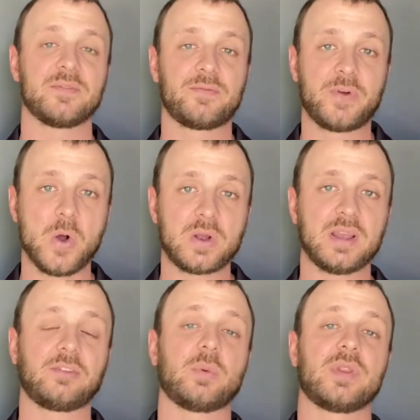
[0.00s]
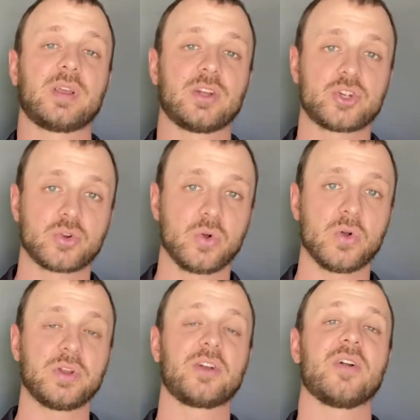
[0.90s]
focused with a
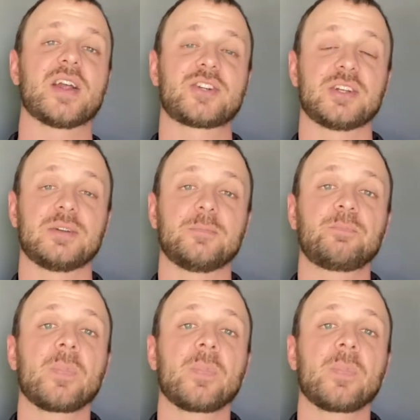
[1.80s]
controlled aggression.